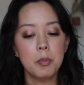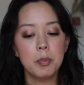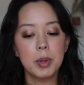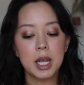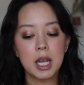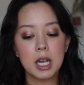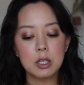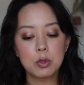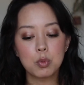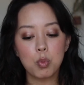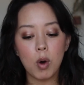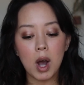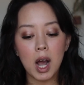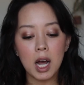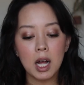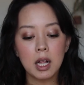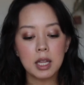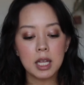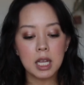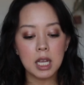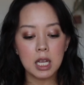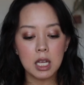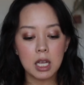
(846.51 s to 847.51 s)
because
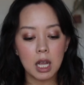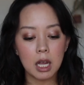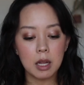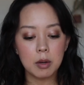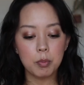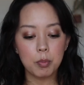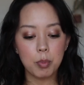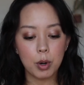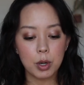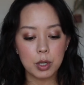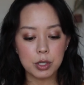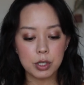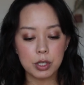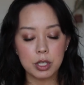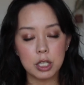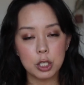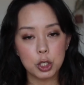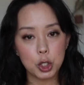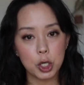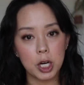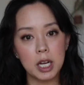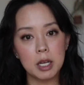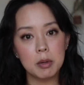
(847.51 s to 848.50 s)
while he can
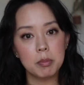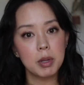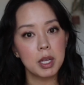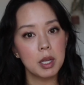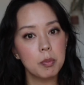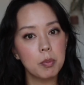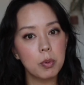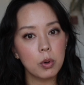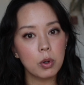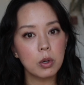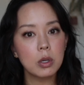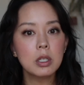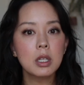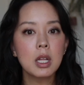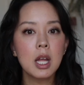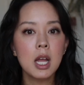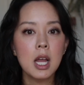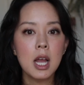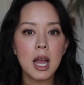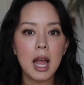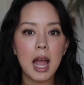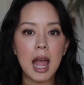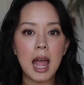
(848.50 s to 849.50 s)
personally train people
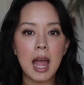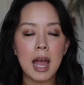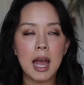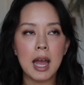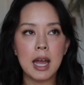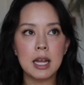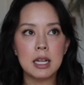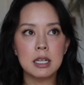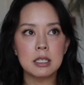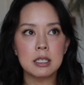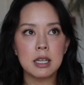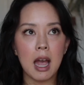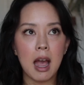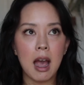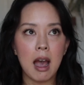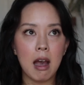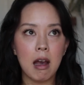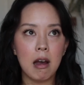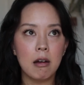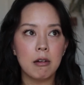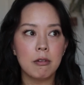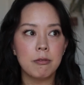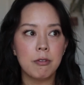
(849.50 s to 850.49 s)
and
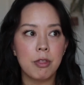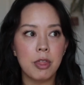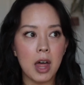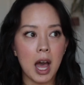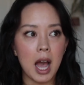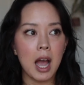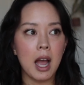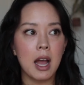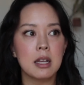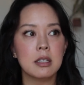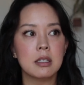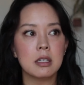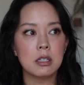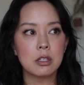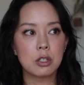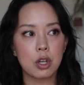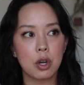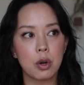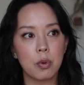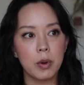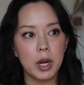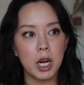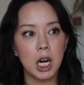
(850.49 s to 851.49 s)
have that as his
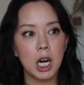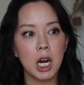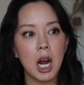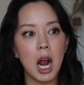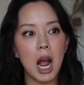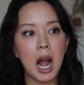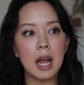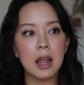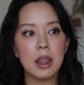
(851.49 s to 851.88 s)
career,